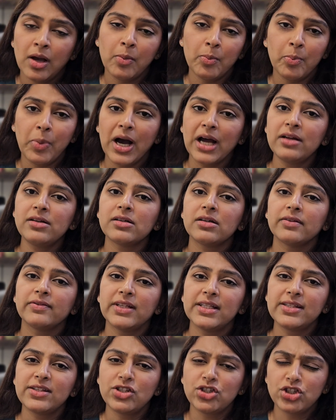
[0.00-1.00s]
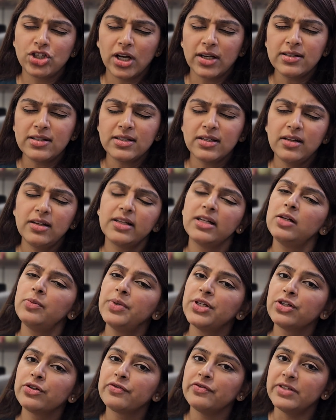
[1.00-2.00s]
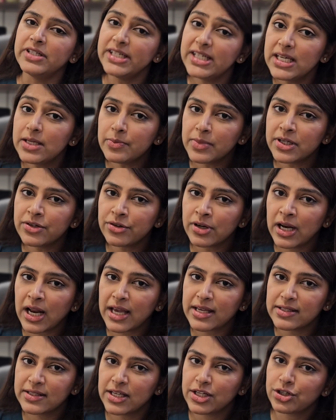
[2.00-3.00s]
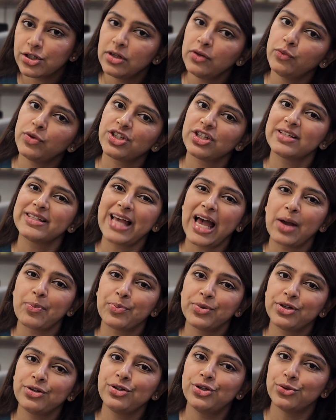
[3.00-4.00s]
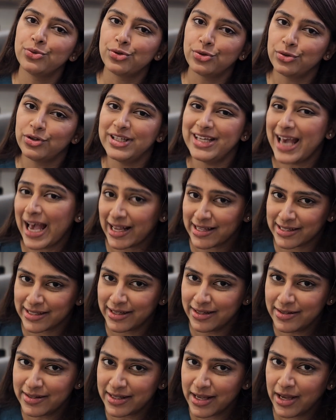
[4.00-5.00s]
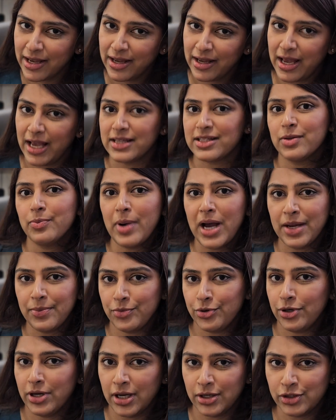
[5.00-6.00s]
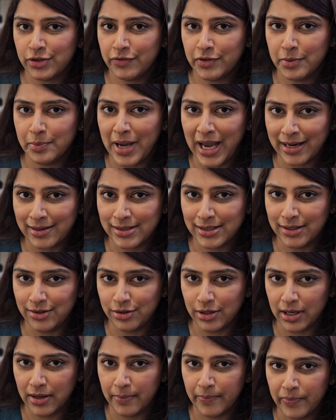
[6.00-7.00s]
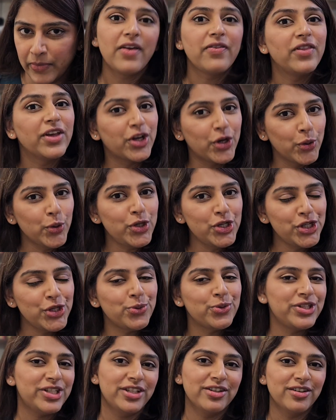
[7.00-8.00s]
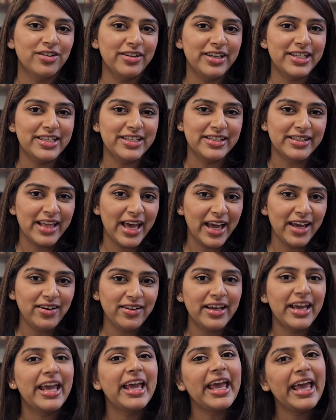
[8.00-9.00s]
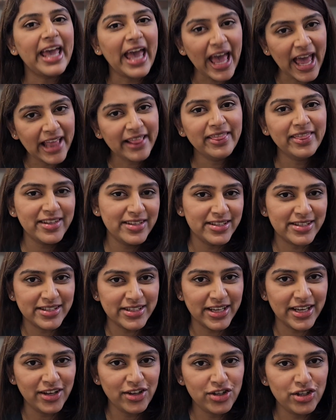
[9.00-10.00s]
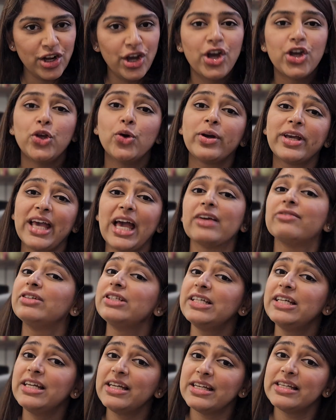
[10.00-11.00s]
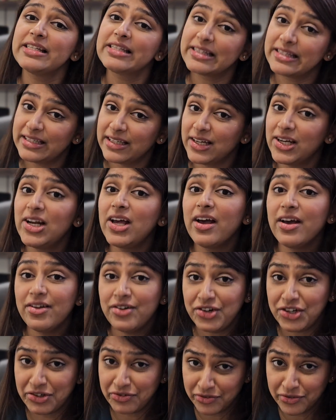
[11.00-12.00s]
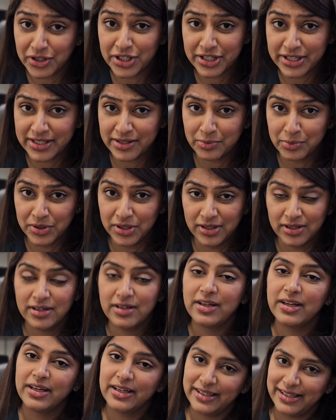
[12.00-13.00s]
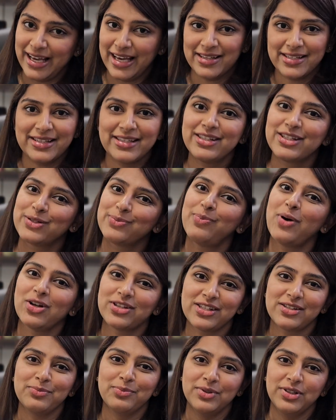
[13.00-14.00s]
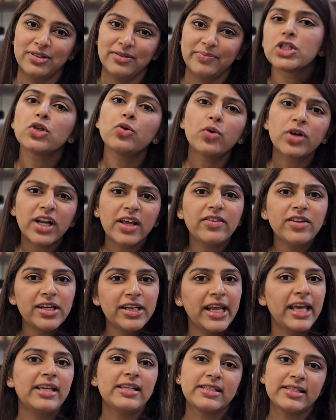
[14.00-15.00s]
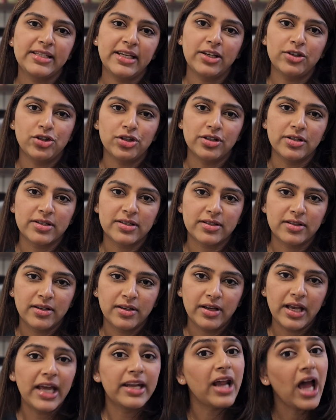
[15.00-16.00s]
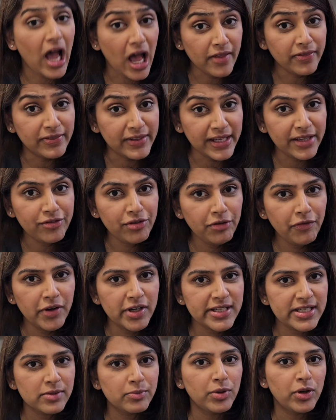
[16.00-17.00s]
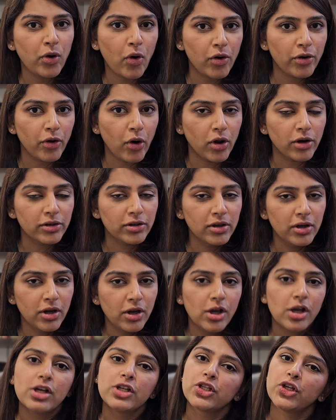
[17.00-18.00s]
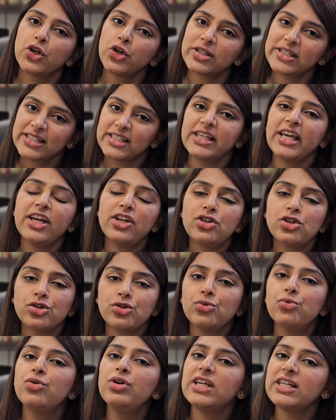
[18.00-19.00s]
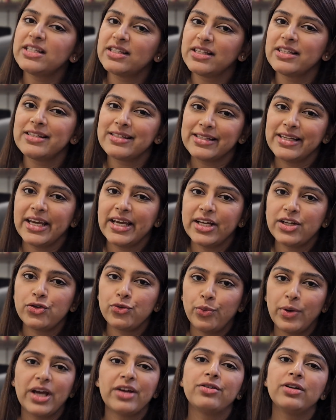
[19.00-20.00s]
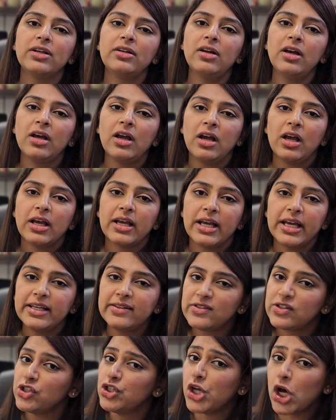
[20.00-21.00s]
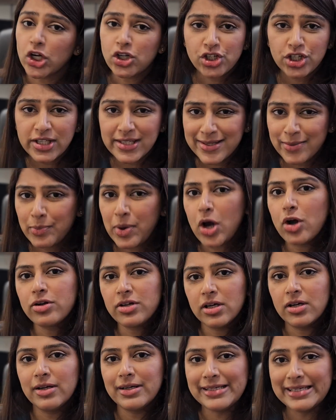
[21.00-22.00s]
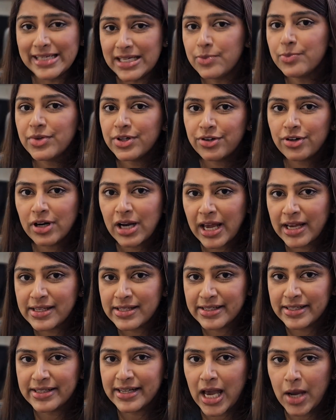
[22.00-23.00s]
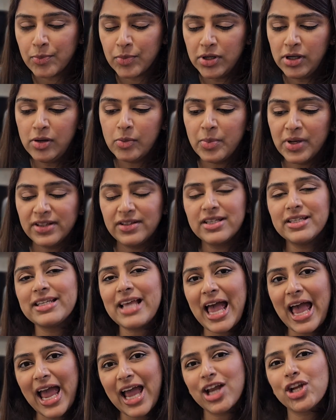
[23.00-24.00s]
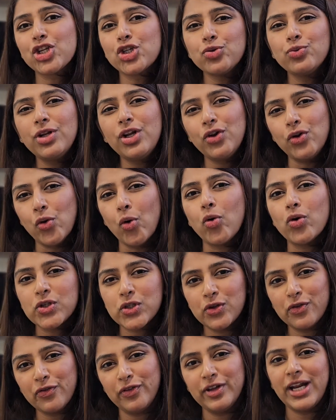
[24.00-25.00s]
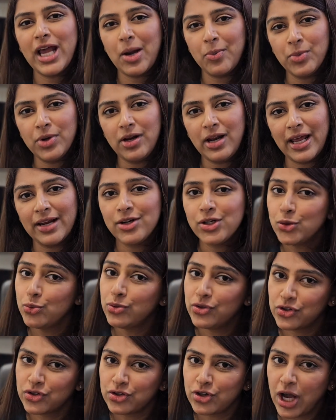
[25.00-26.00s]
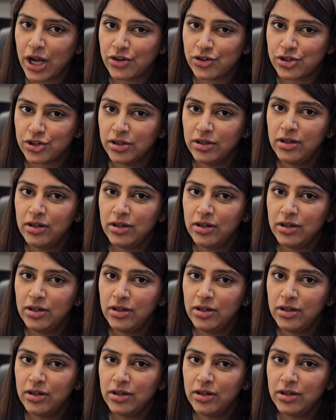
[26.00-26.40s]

but there's just a little bit of demineralization which has happened due to the acids as a byproduct of the bacteria. The good news here is that at this stage, your cavity is still reversible. Yes, it's possible. So what are the next stages and are they reversible or not? So your stage two is the stage wherein it's not just about demineralized enamel, but there's actual loss of enamel and tooth structure